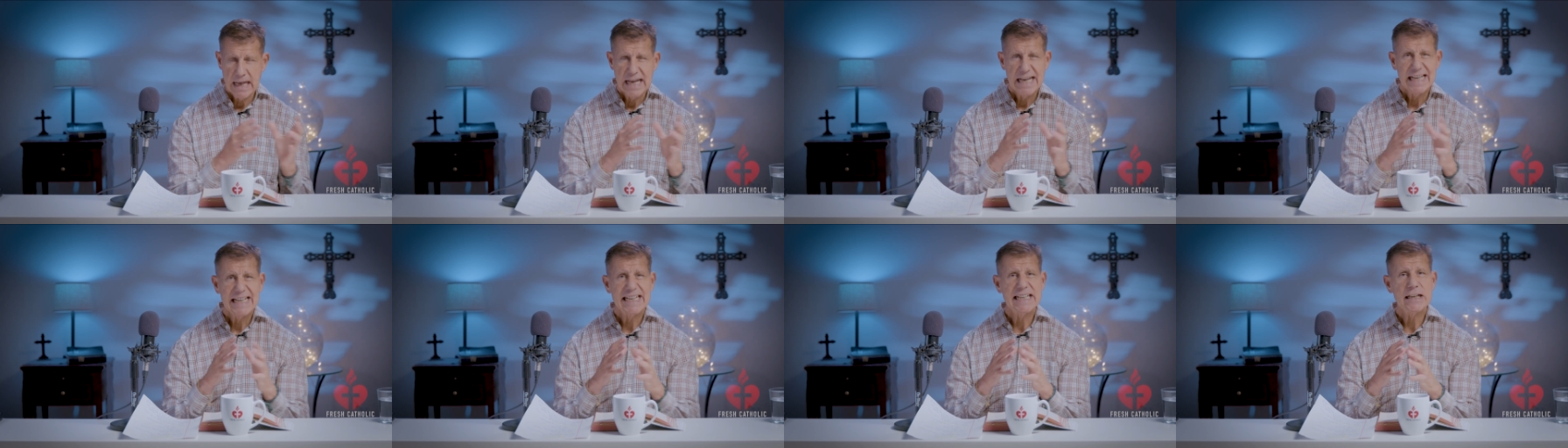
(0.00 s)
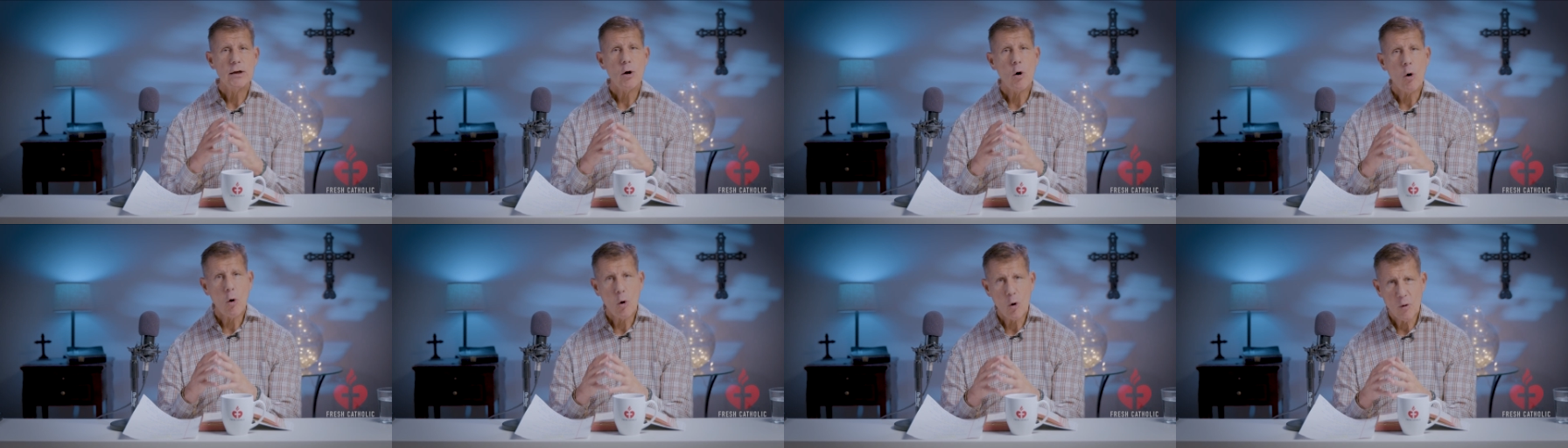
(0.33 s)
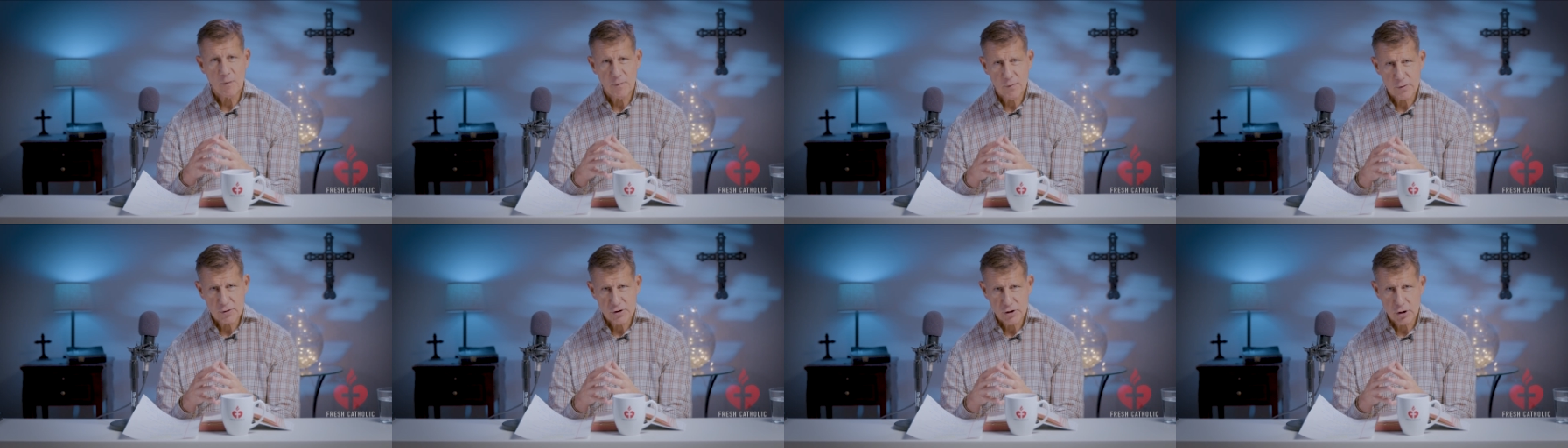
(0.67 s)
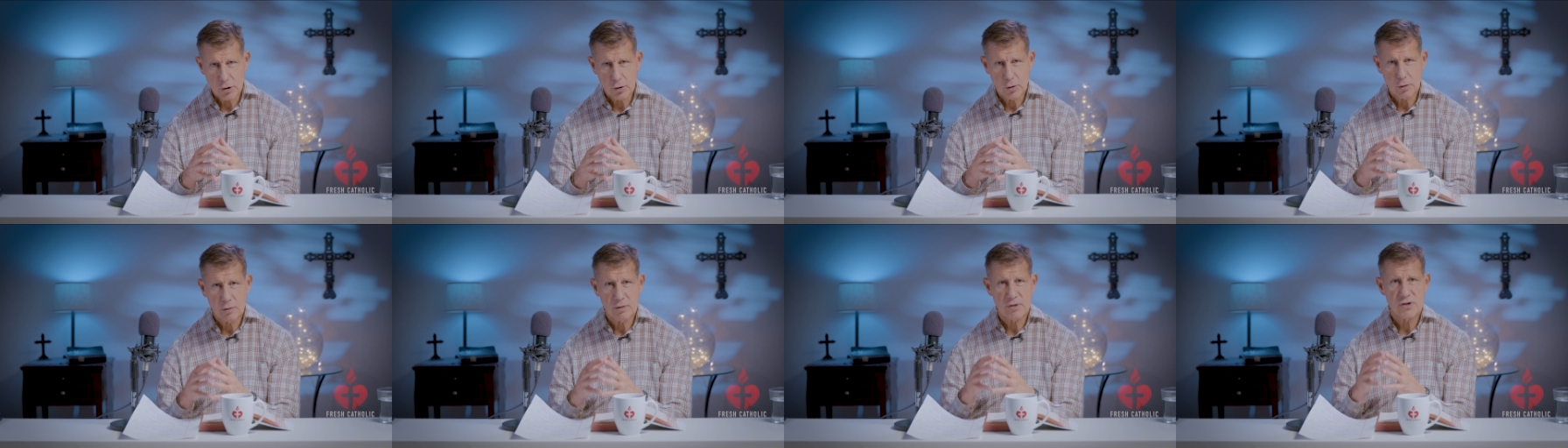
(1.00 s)
He
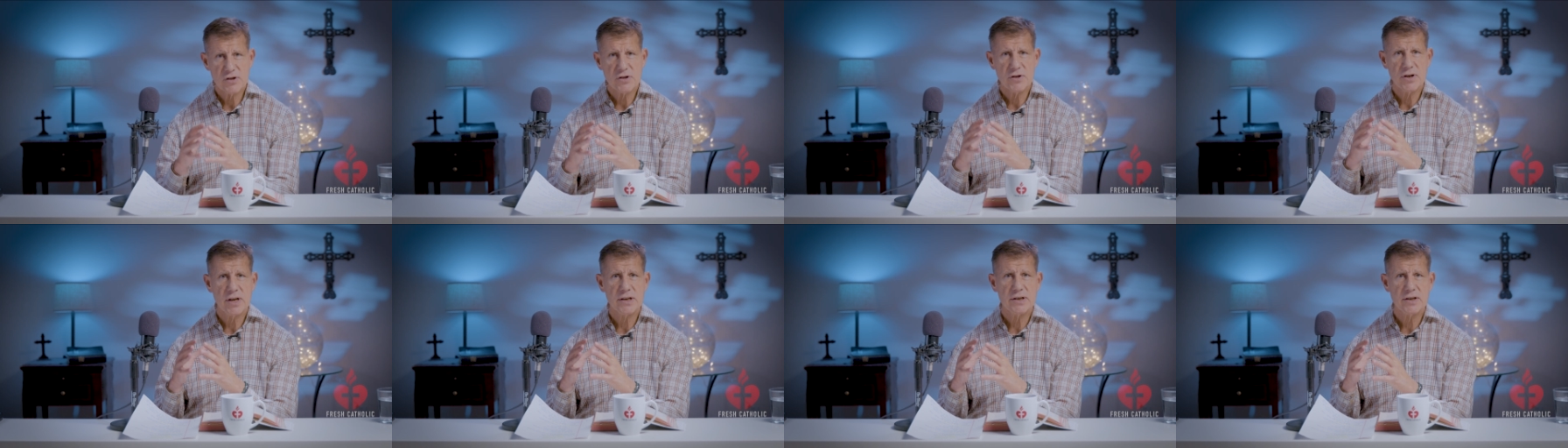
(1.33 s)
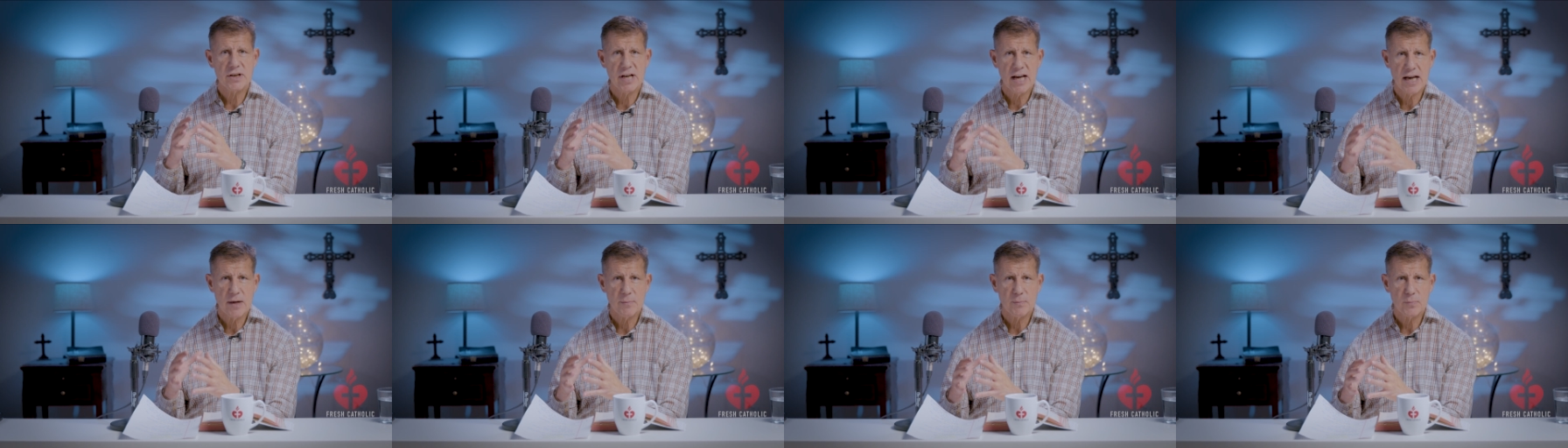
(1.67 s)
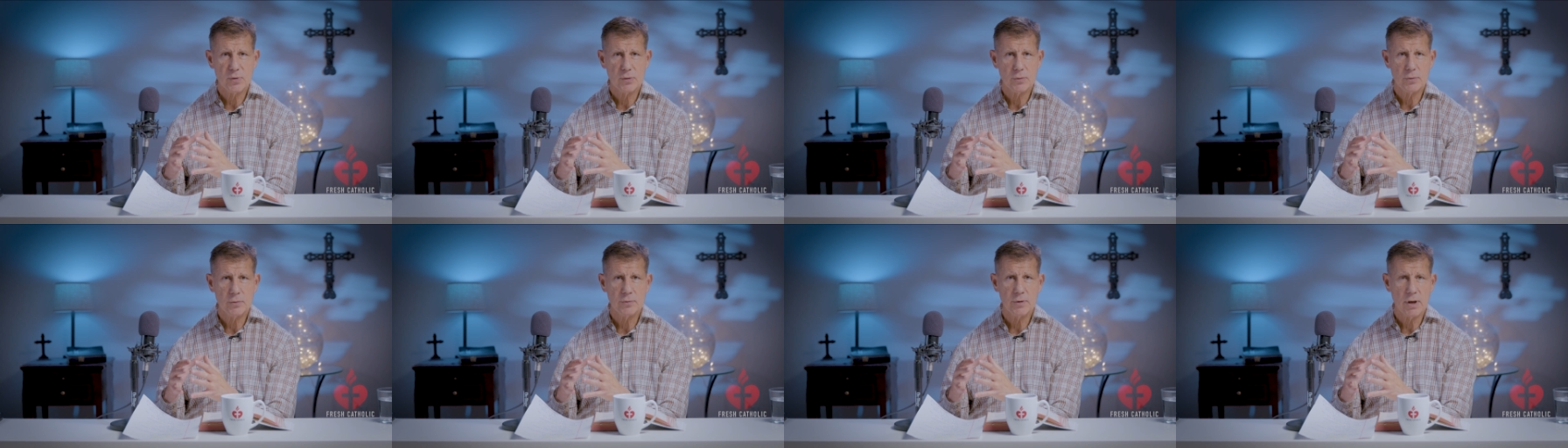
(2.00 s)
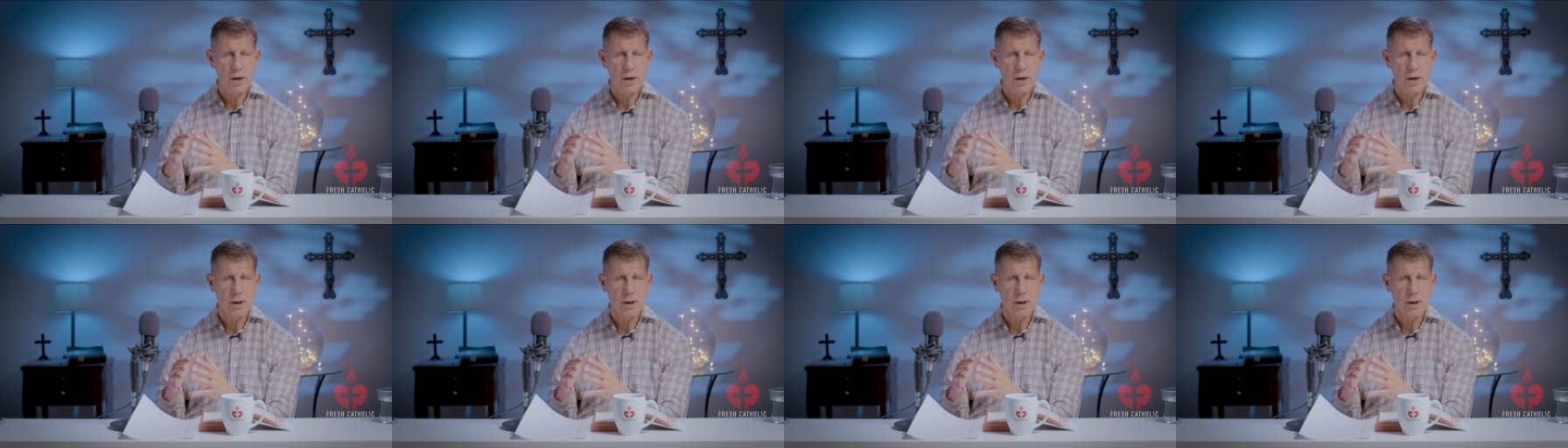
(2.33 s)
overturns the temple,